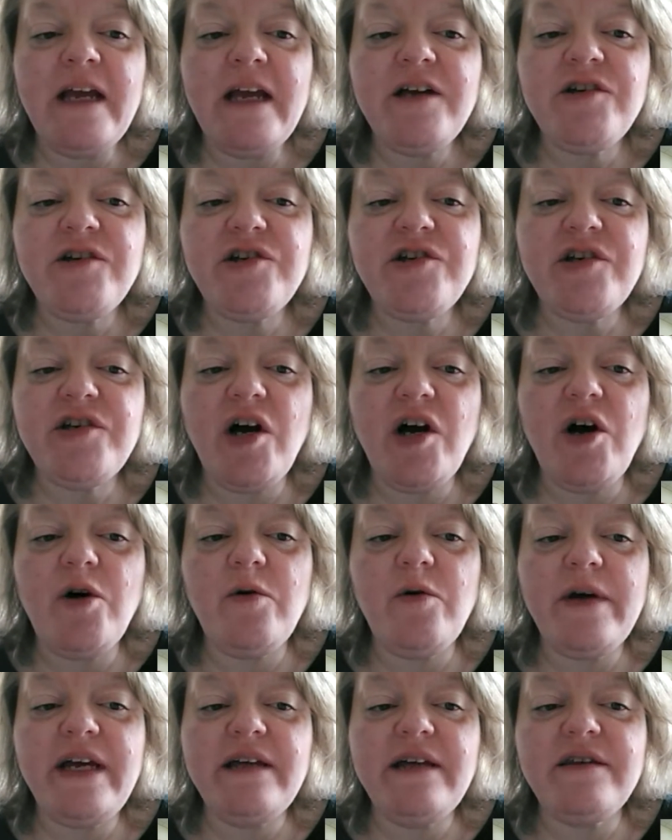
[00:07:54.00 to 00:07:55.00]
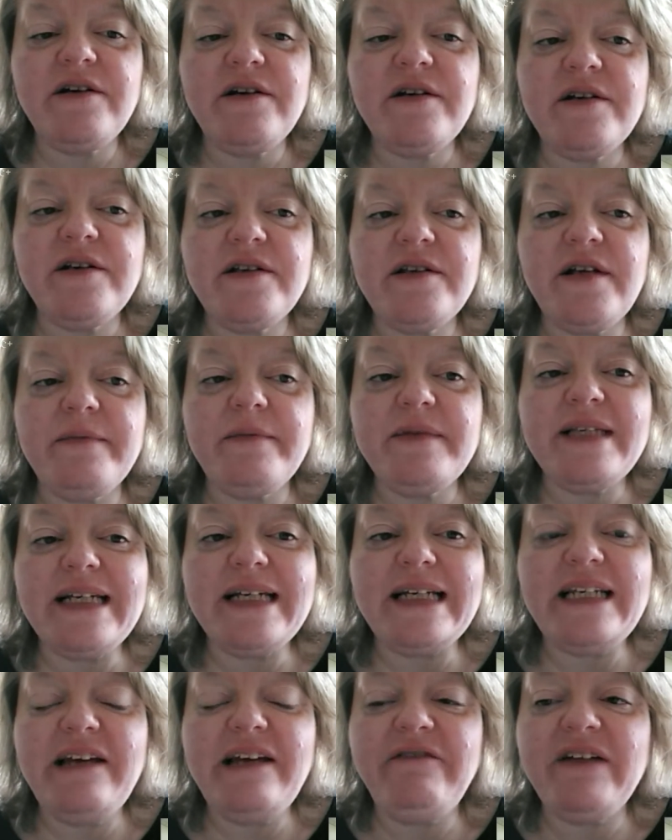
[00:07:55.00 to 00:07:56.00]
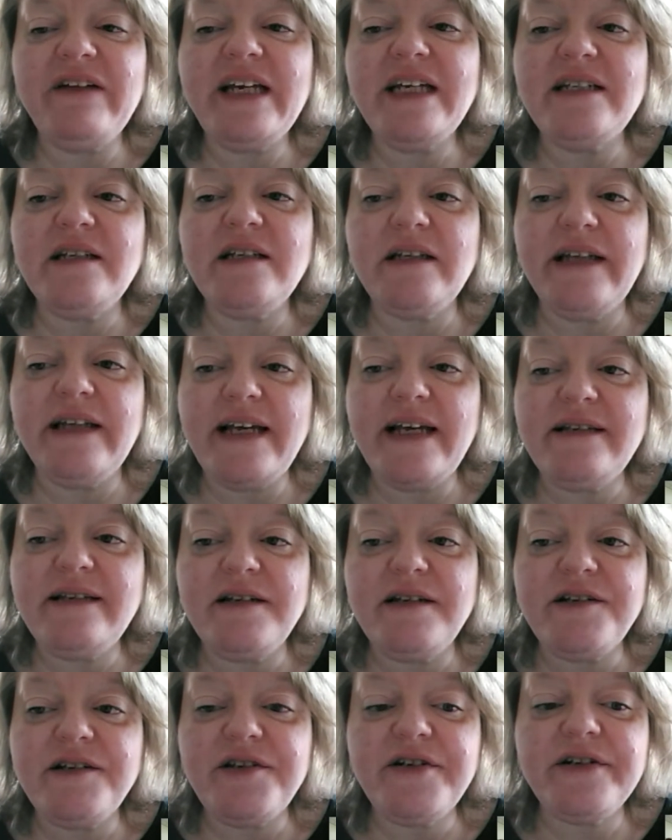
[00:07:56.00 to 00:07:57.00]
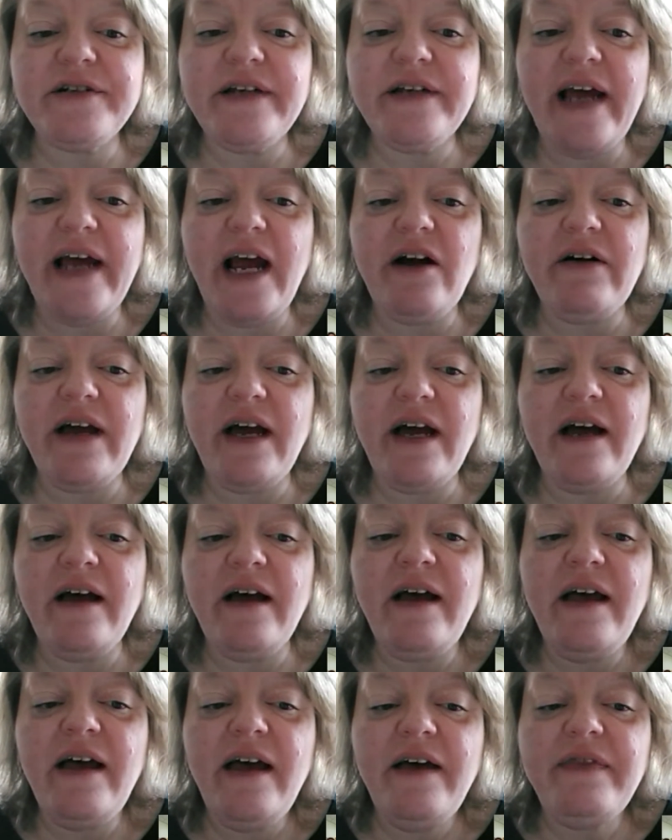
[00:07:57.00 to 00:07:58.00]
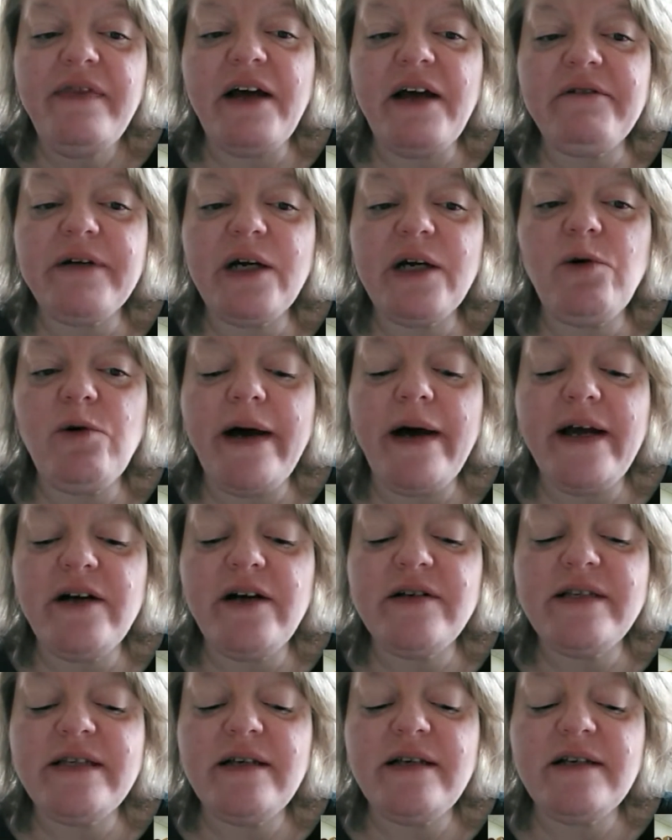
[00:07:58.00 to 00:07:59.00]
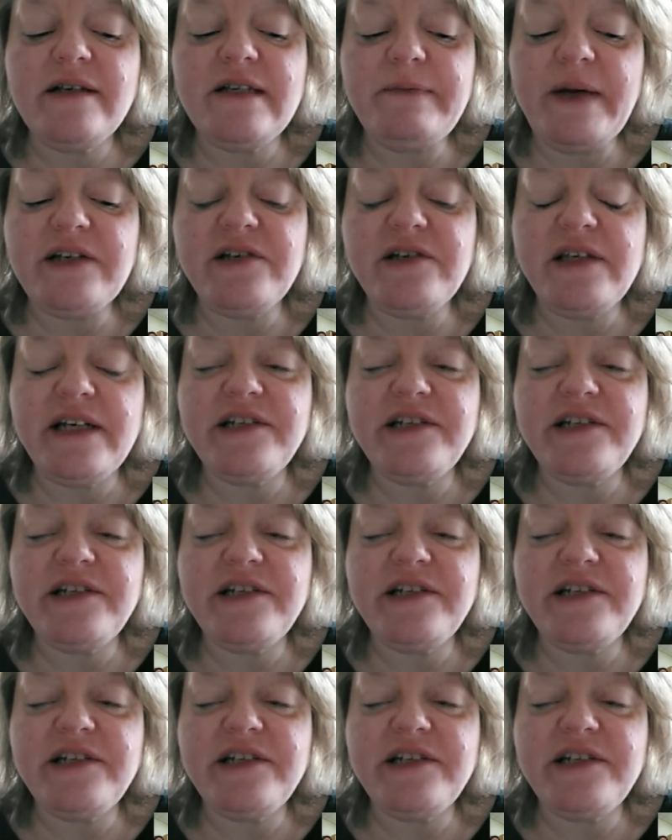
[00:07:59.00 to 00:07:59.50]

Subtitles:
show either some significant delays in a certain area that requires special